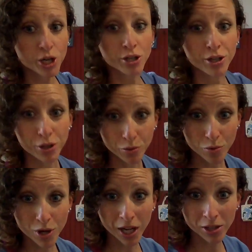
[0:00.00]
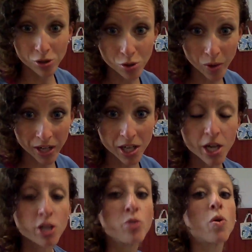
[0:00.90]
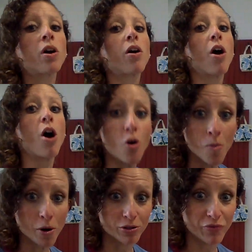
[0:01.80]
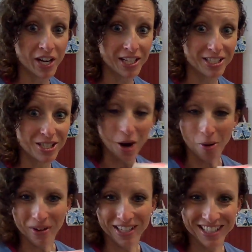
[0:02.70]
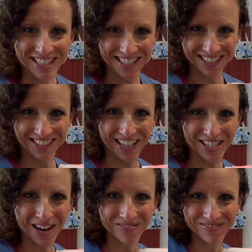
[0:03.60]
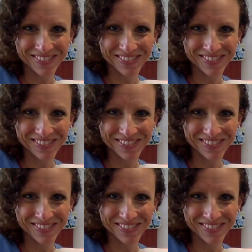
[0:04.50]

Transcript: You can do it. You are almost finished. Oh my goodness, great job.